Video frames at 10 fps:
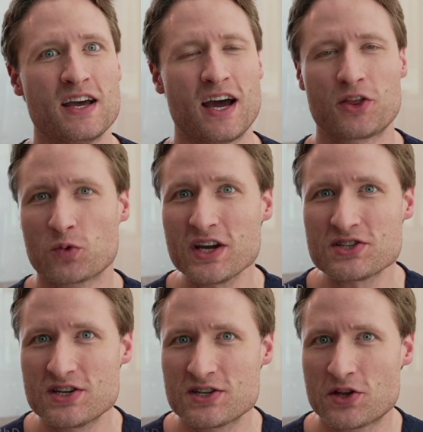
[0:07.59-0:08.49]
And the
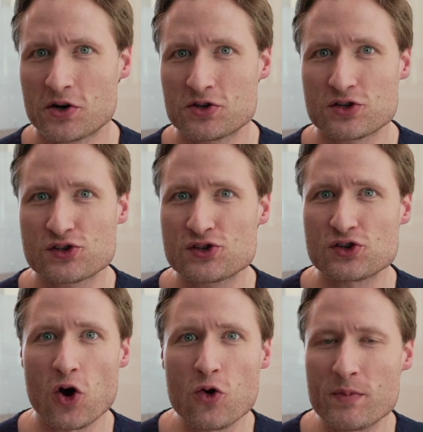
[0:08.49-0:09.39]
reason is there are just
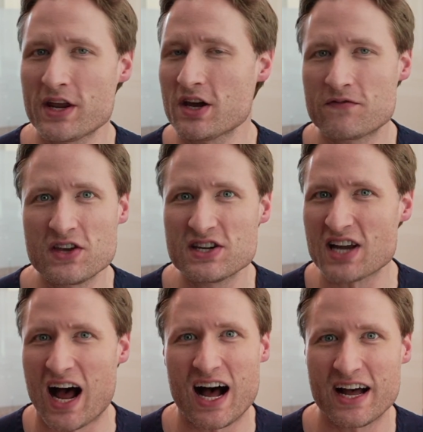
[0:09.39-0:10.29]
so many of these
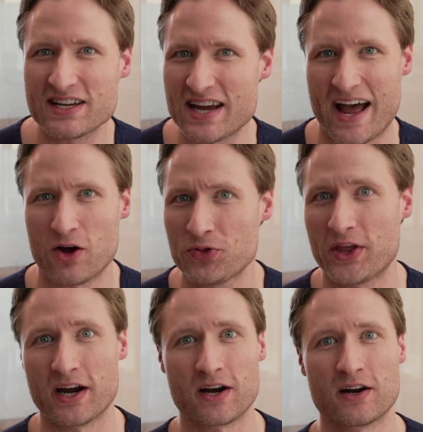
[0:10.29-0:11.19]
eyes out
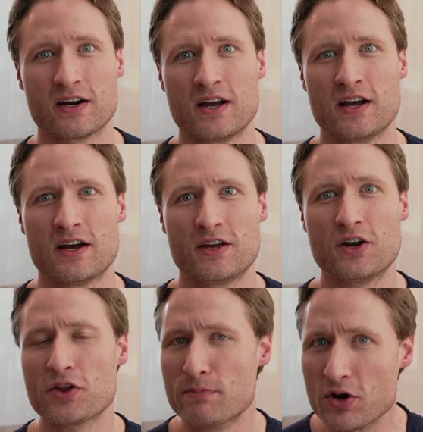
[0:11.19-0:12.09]
there. You
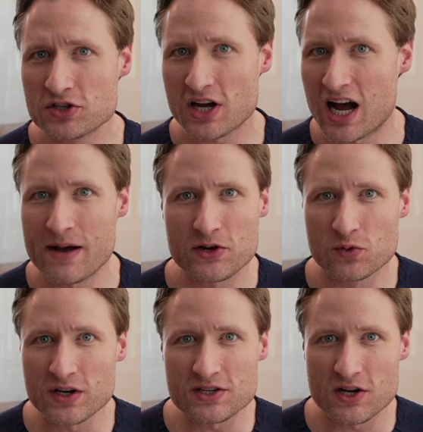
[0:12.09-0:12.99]
know, the most common
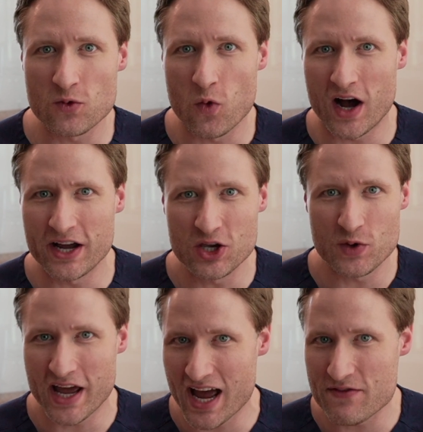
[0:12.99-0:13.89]
reason why you
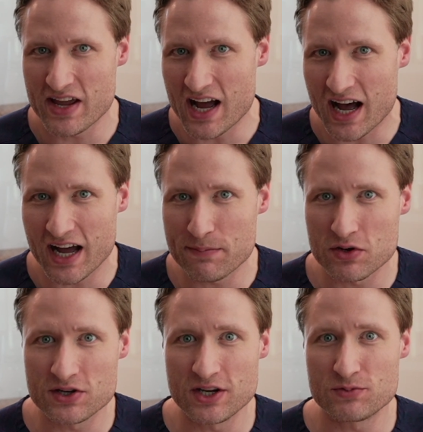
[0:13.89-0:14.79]
would have a
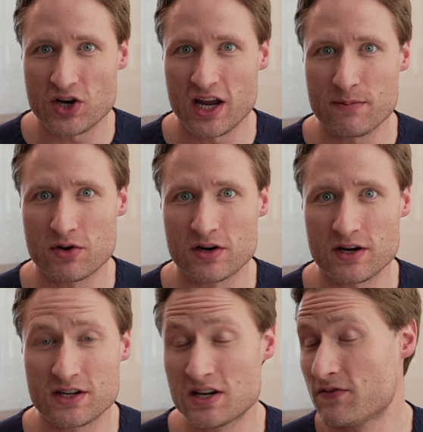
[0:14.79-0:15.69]
hyper deep chamber
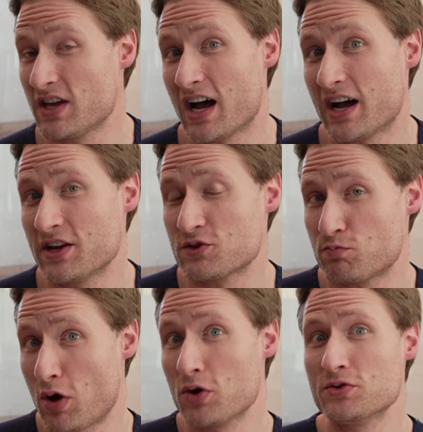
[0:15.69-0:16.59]
is if the eye is
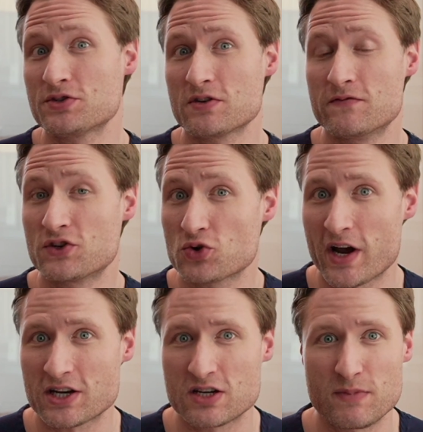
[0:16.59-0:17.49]
post
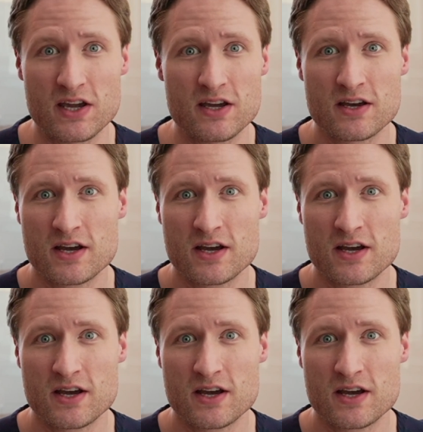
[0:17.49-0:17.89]
vitrectomy.